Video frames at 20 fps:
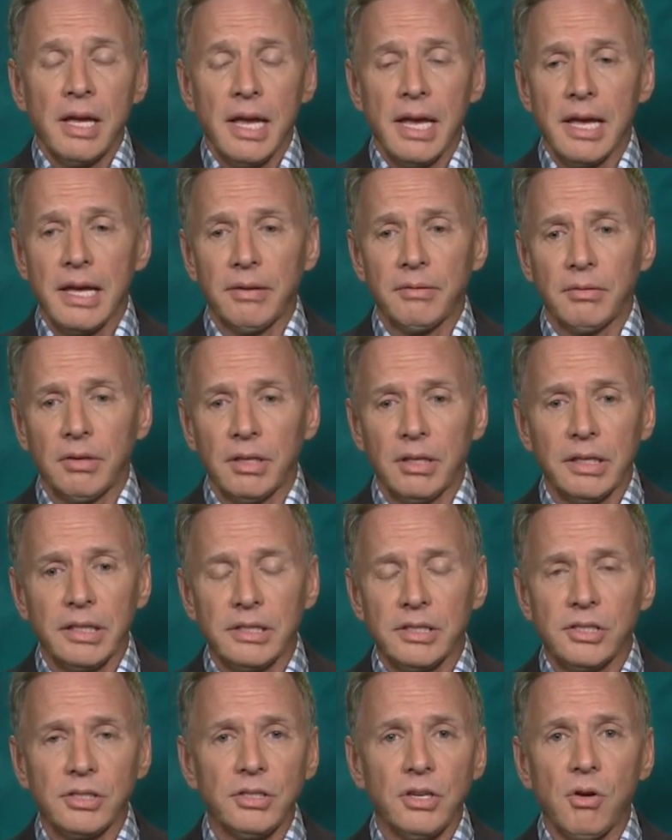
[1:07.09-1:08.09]
and
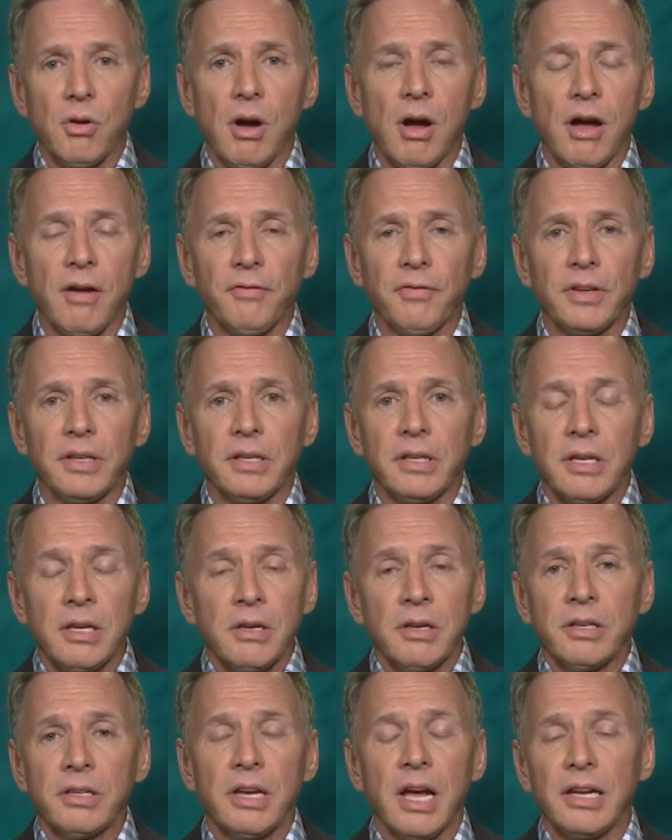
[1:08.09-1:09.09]
really just go off and
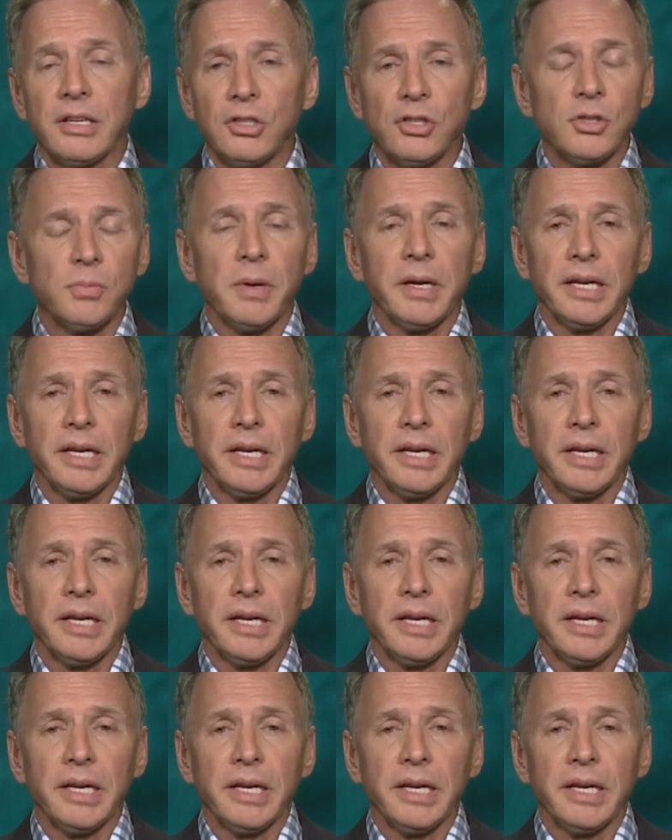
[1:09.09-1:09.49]
not use